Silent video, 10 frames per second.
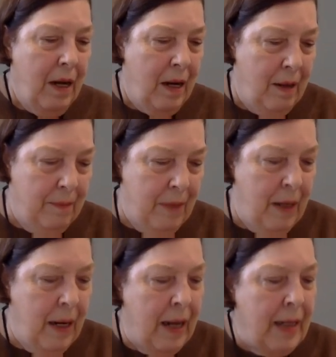Um,
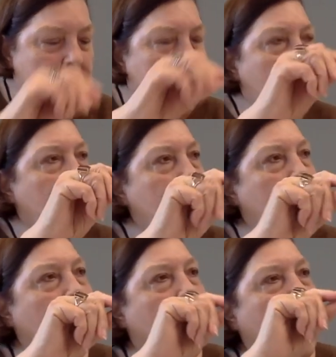and here,
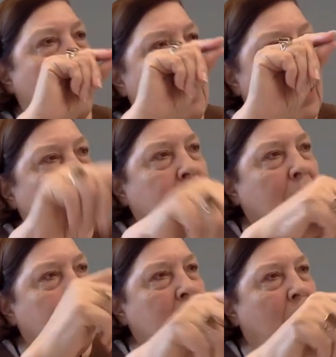above
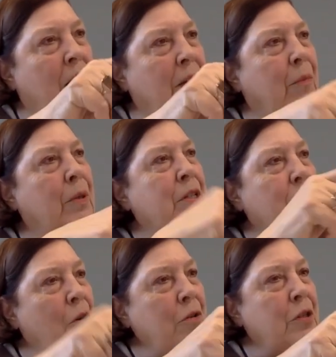and beyond
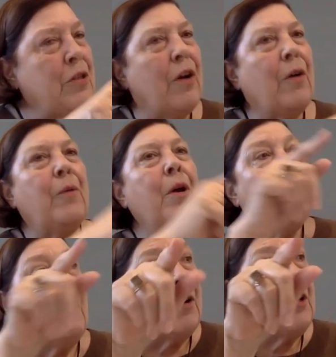was also
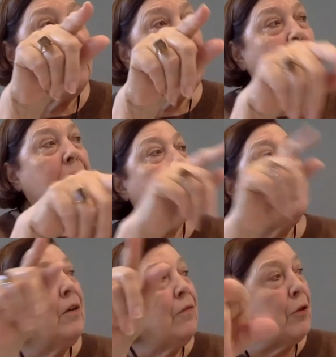part of your fee,
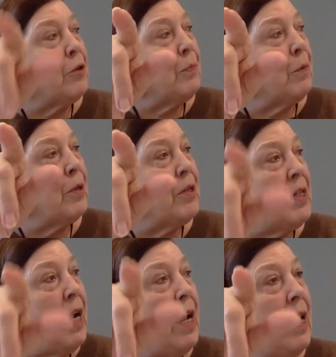firstborn
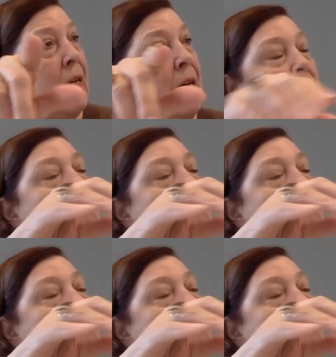son,